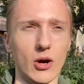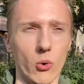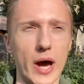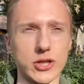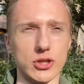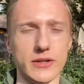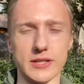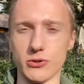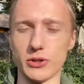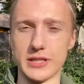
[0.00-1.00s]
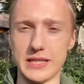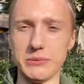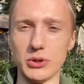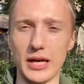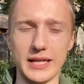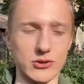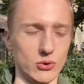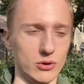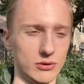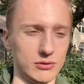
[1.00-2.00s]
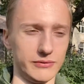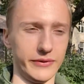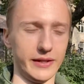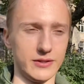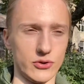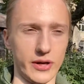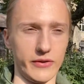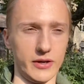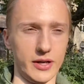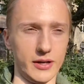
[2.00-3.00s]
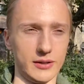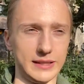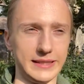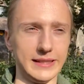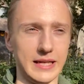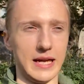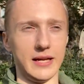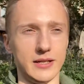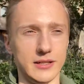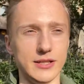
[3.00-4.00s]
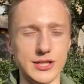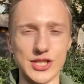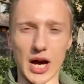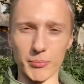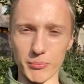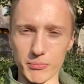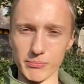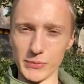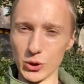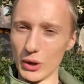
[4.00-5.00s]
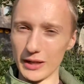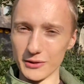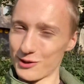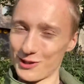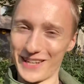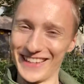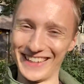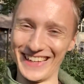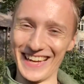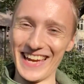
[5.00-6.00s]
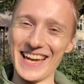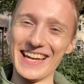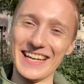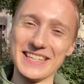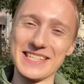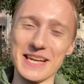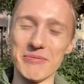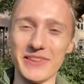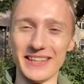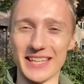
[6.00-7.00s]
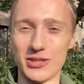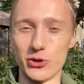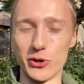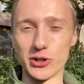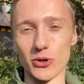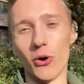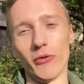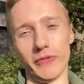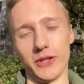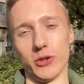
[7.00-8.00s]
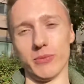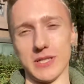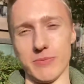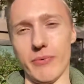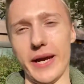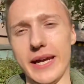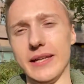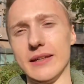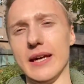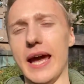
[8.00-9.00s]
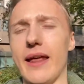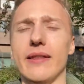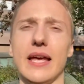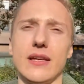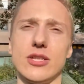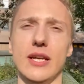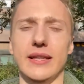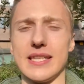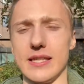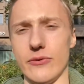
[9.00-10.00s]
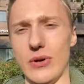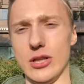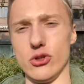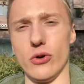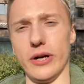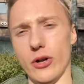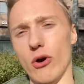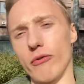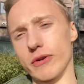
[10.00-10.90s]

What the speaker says: Well, actually, this is not a stimulant, or it's rather a stimulant, something that turns off the human's brain. And actually, it doesn't really turn it off.